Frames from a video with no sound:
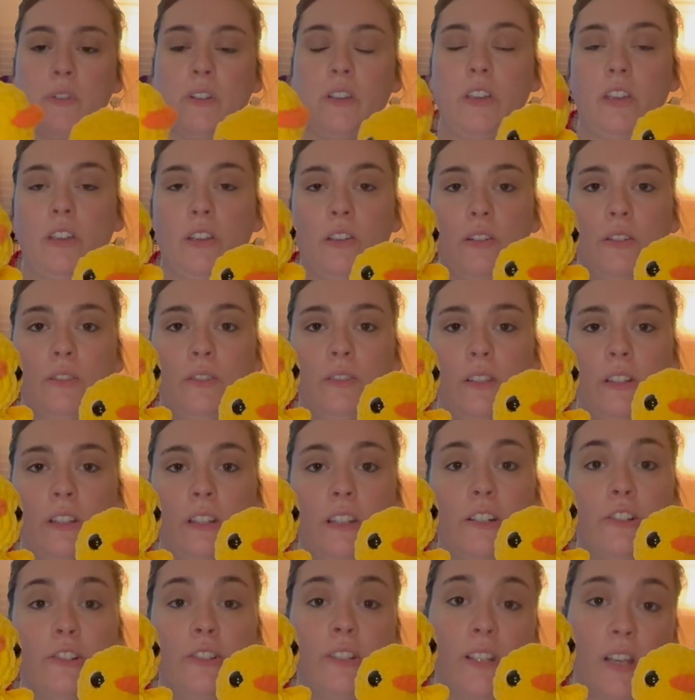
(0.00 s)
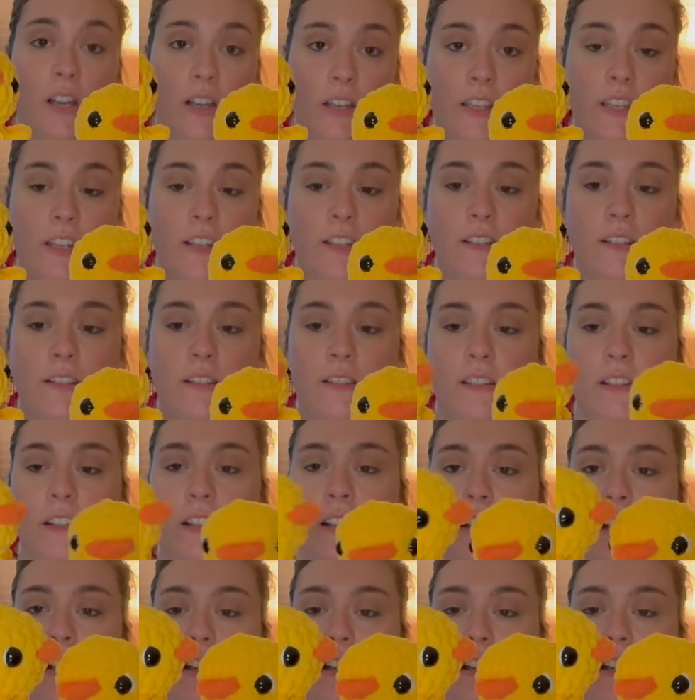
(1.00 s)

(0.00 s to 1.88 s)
cute little duckies.